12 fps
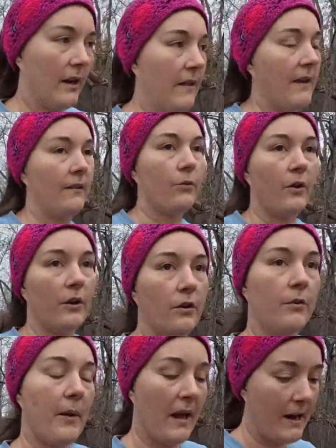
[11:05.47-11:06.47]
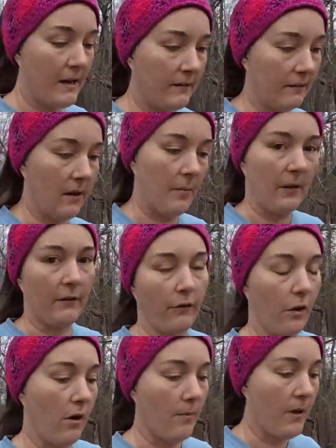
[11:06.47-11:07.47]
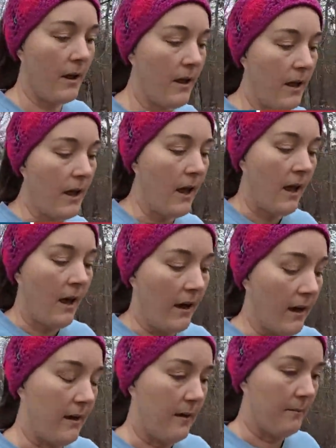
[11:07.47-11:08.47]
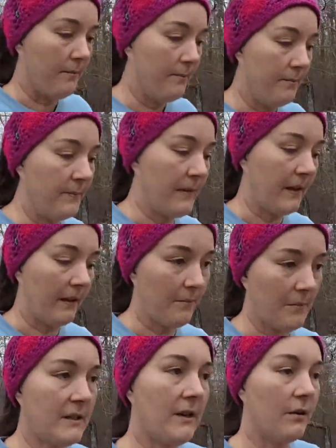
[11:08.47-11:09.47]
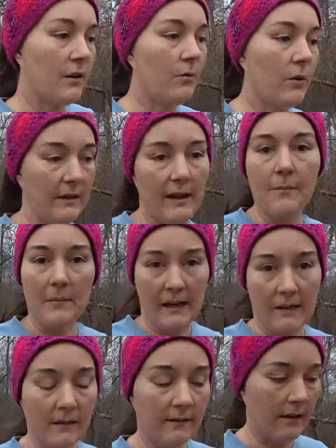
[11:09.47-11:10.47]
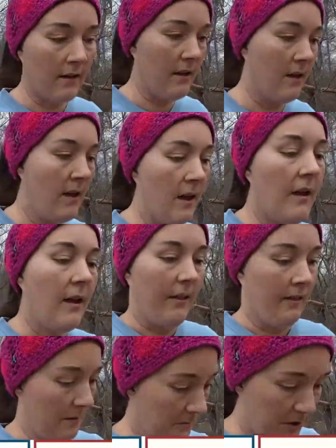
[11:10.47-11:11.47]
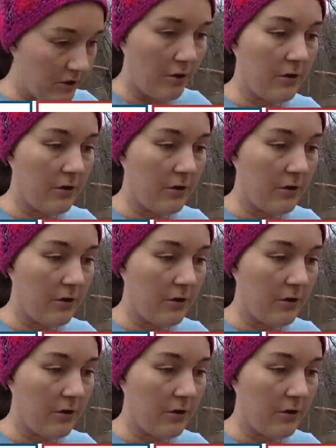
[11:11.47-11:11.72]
and that's where your pain is coming from. Let me tell you what that means. Let me show